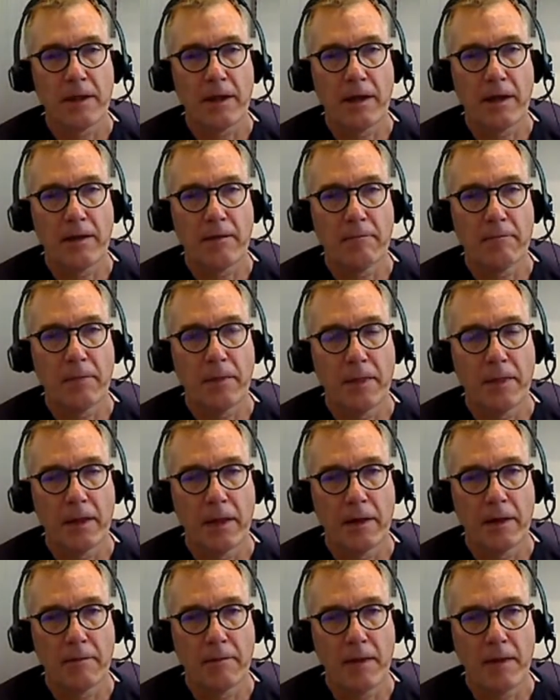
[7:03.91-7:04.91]
Uh,
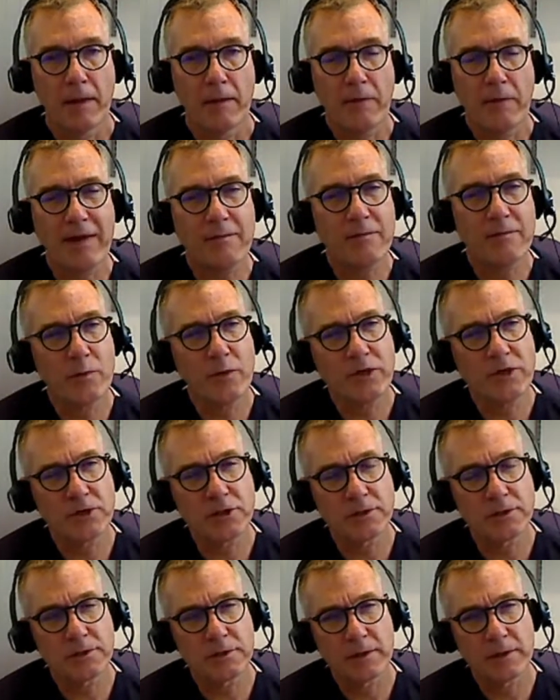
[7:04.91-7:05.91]
um, maybe we
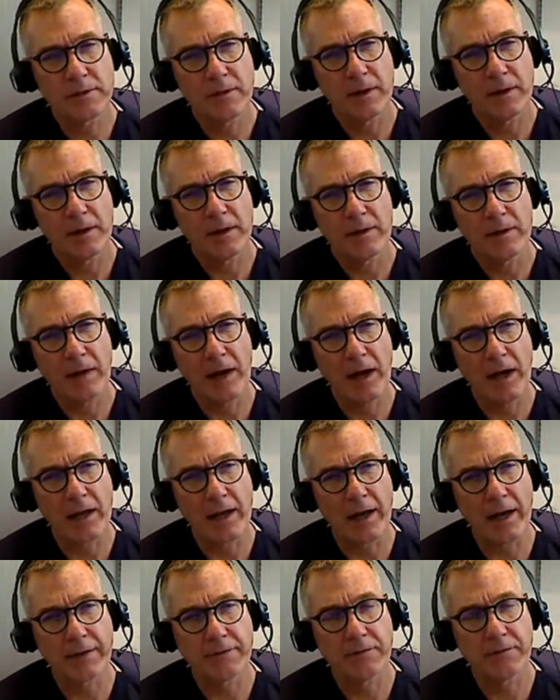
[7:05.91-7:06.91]
should um,
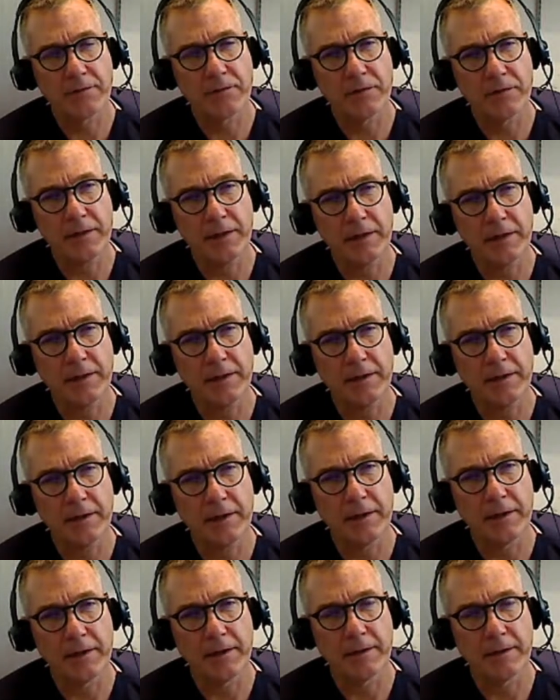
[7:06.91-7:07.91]
highlight the uh,